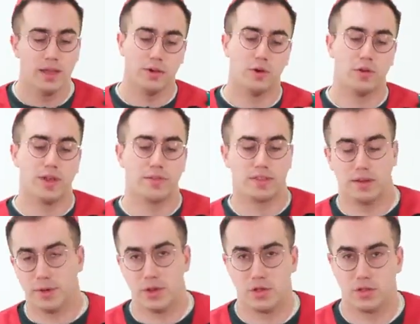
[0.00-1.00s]
or you have
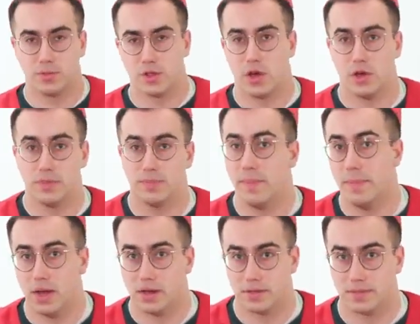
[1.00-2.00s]
Celebrations, which are owned by
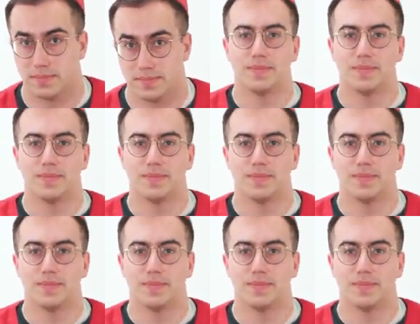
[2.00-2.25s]
Mars.